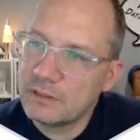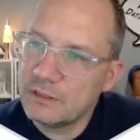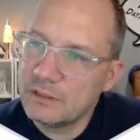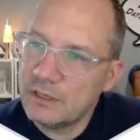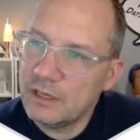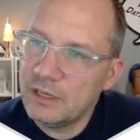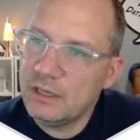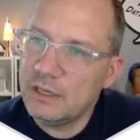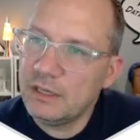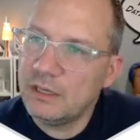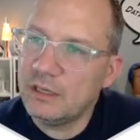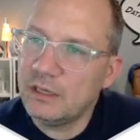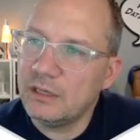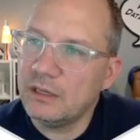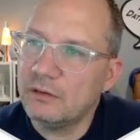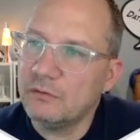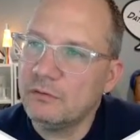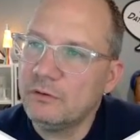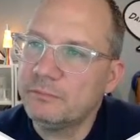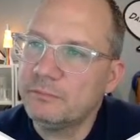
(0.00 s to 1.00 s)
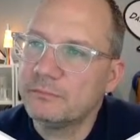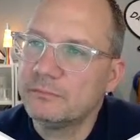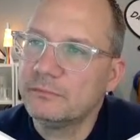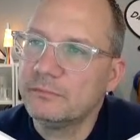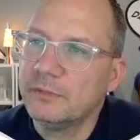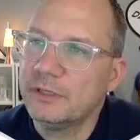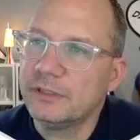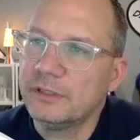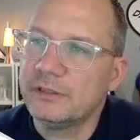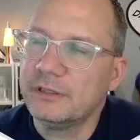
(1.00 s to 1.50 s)
And, whoop,
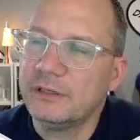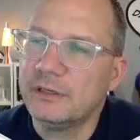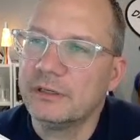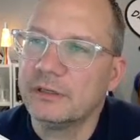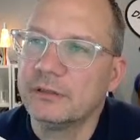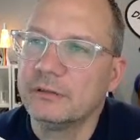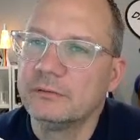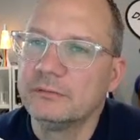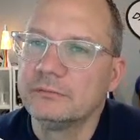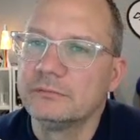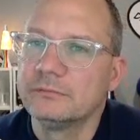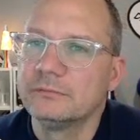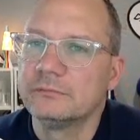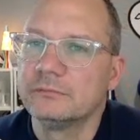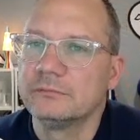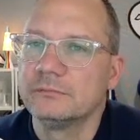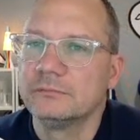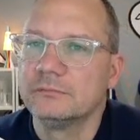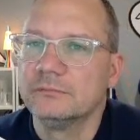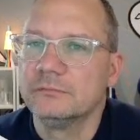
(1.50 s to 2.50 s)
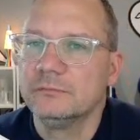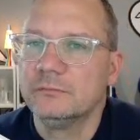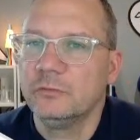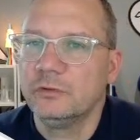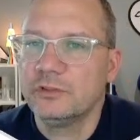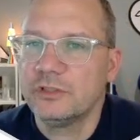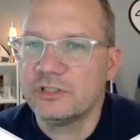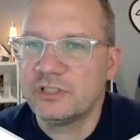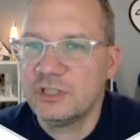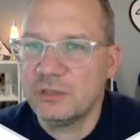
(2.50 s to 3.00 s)
not there. We'll
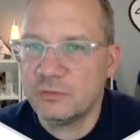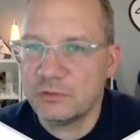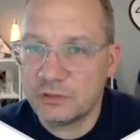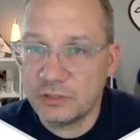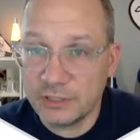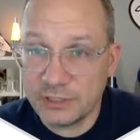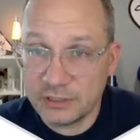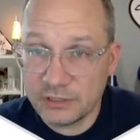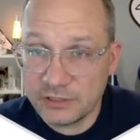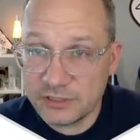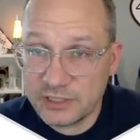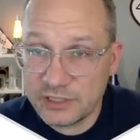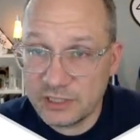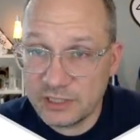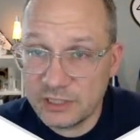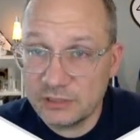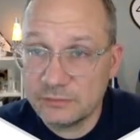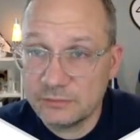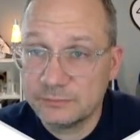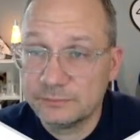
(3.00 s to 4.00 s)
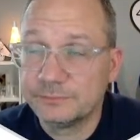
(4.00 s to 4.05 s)
just double click on state.